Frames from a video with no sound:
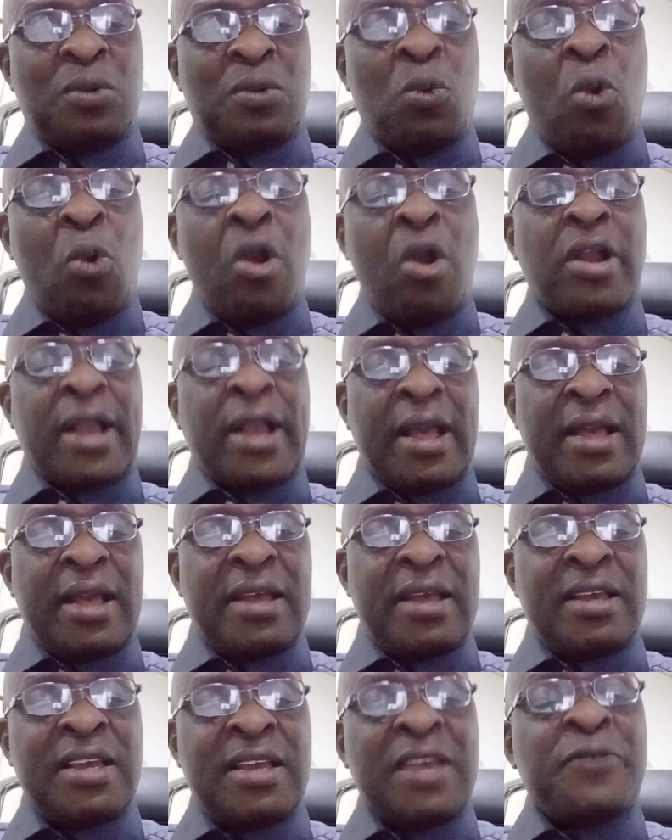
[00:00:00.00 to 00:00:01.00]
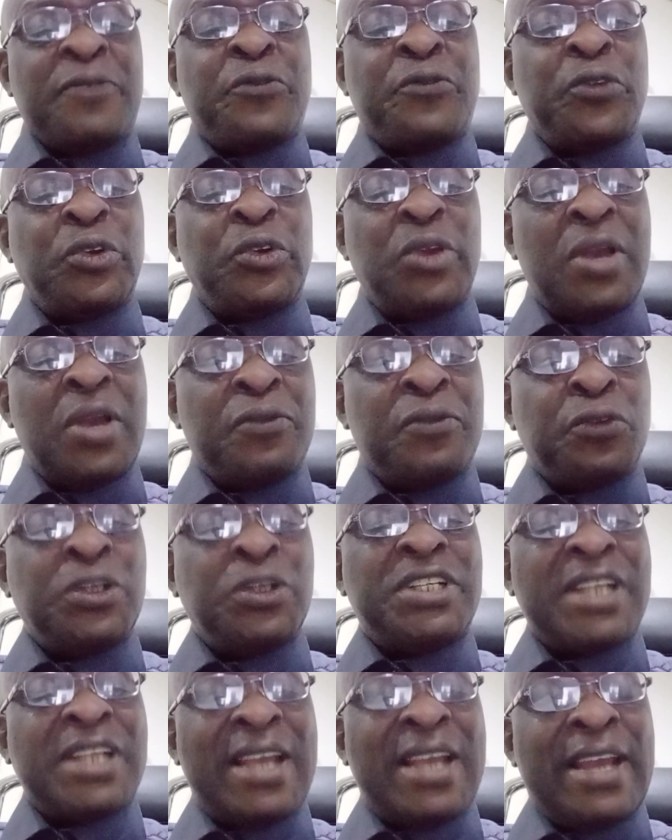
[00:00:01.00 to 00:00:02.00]
worker a
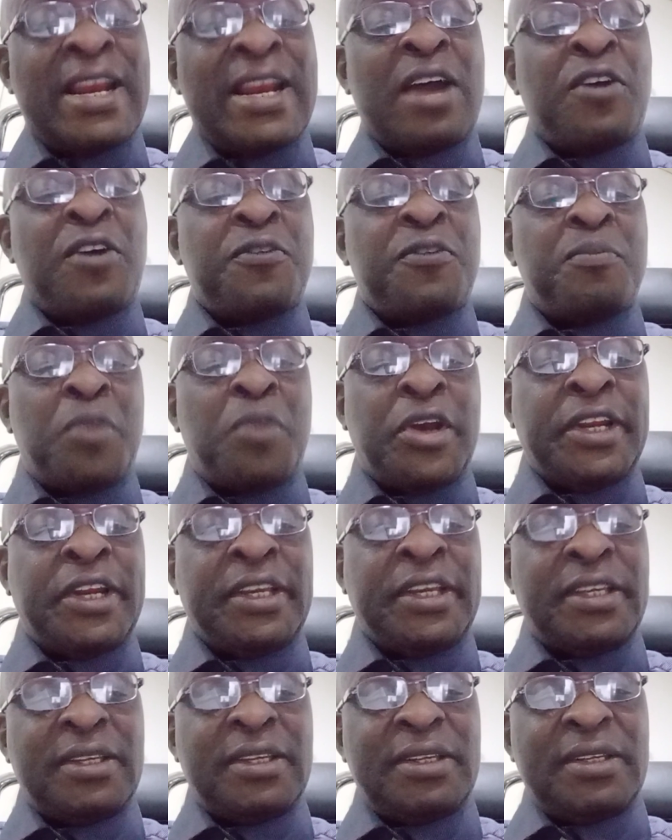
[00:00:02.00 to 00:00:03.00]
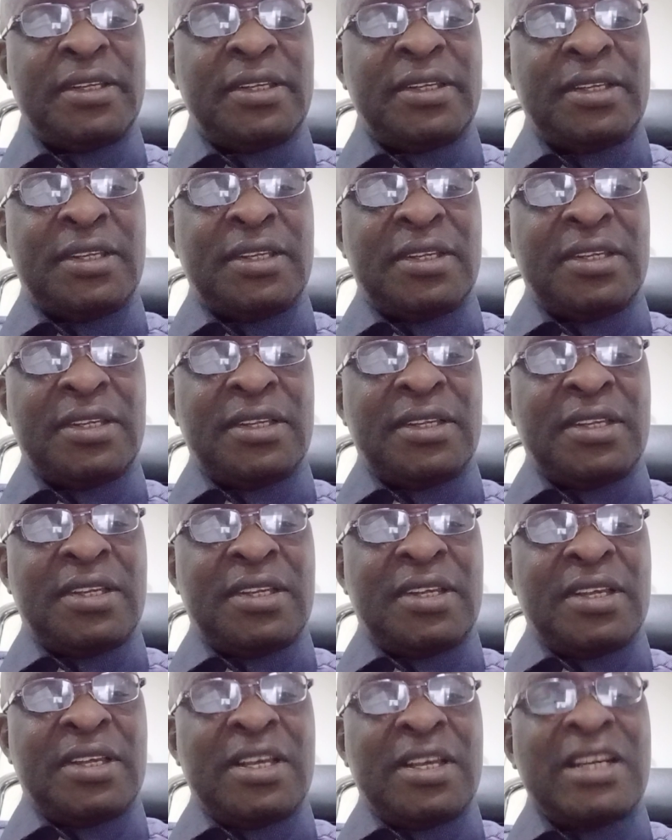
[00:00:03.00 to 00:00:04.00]
foolish earner of money
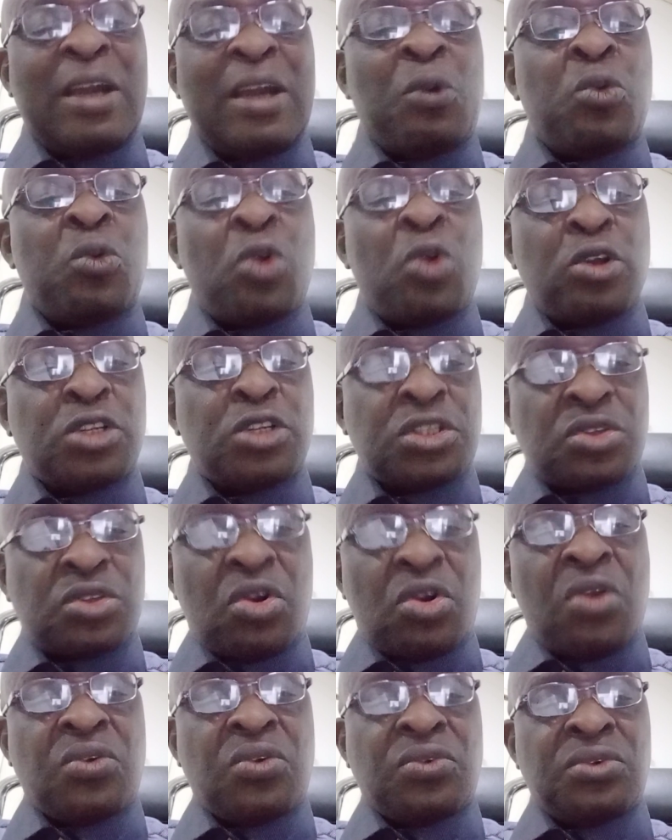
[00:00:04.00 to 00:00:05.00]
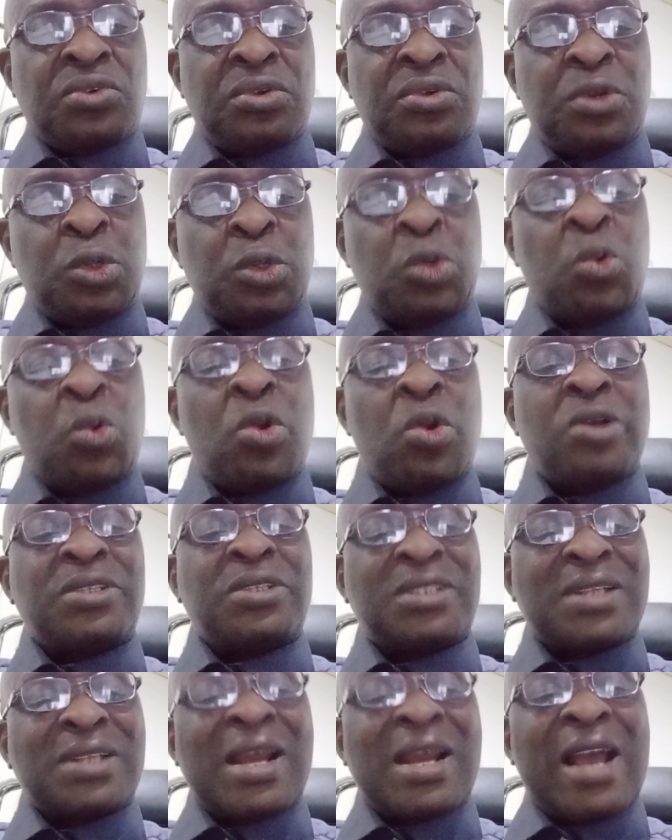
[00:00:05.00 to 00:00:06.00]
that will not struggle, do
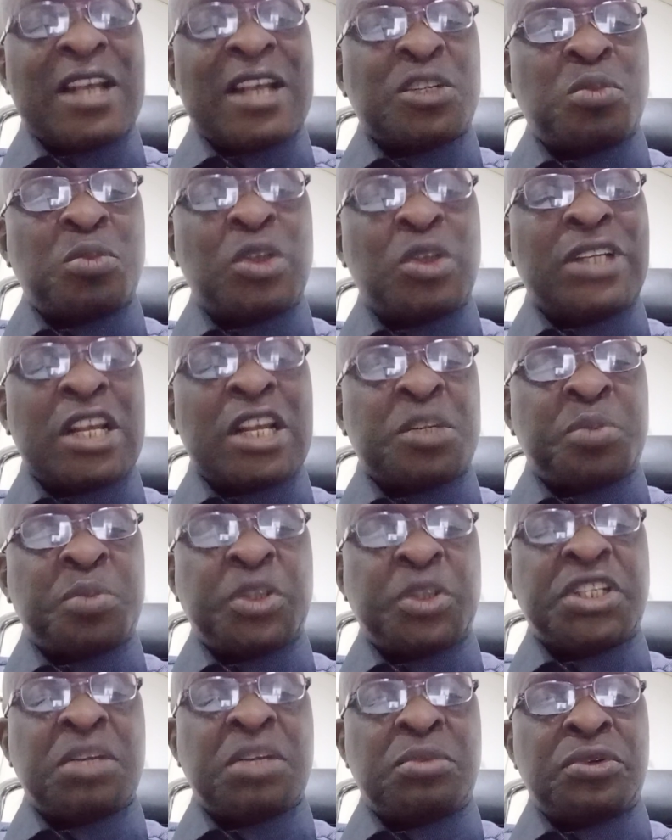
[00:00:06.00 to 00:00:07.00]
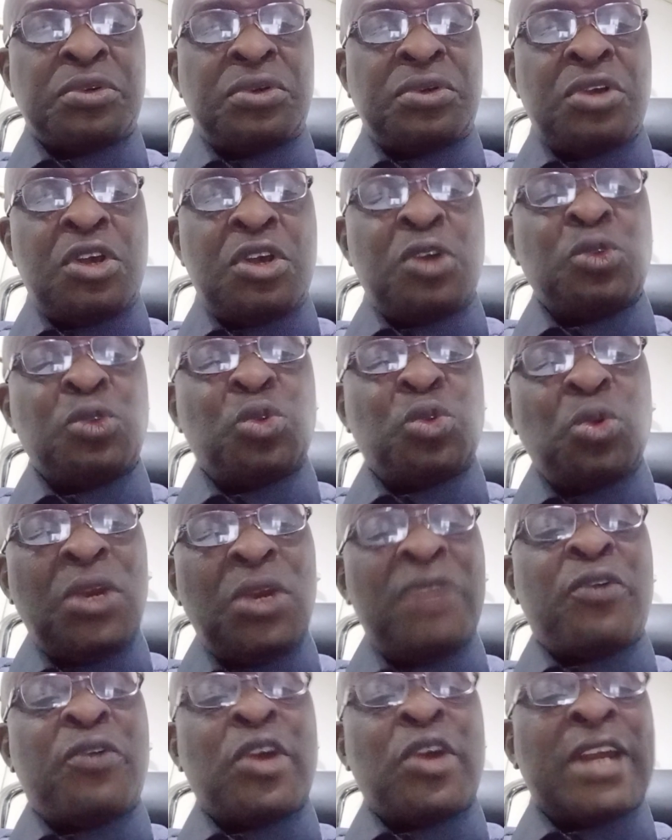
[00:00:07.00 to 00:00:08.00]
not try as much as possible to
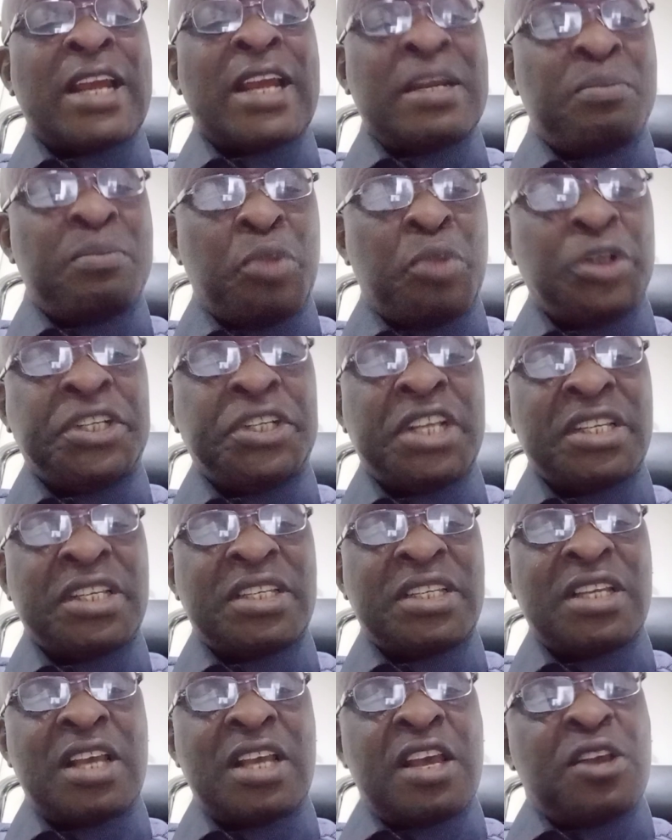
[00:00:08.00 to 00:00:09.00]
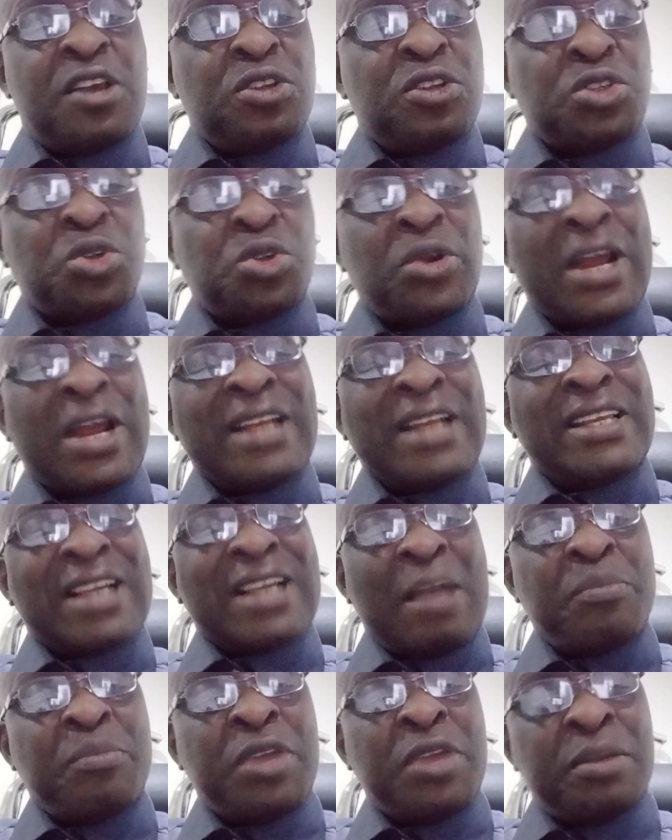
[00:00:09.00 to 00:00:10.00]
live under the budget so that he
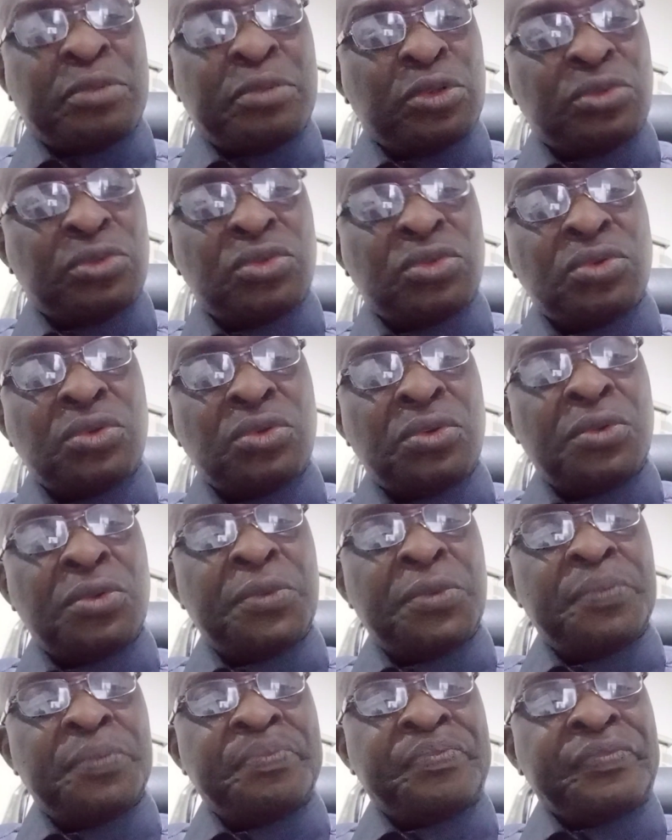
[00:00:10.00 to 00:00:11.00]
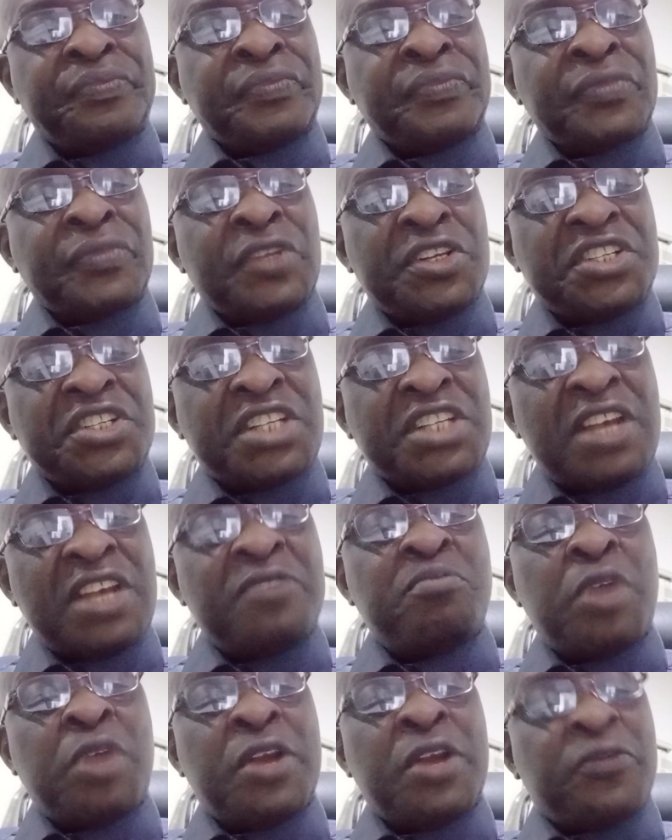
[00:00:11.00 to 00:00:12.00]
can be able to
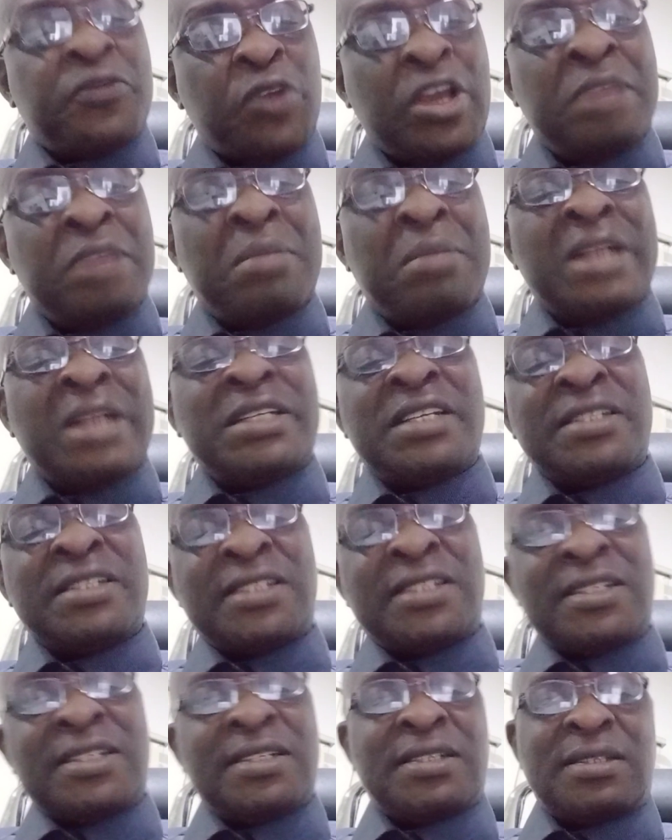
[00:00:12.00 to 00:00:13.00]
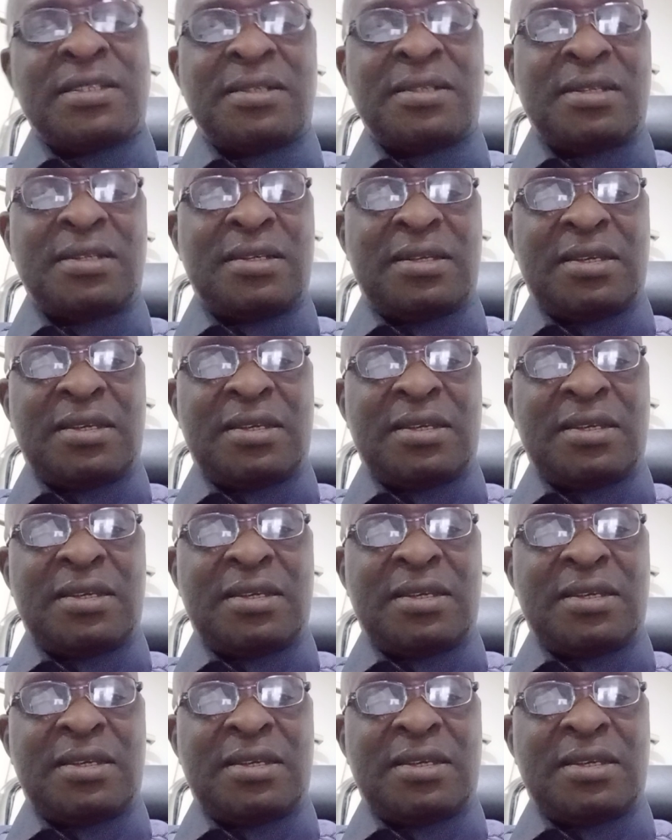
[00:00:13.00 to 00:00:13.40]
save money for emergencies.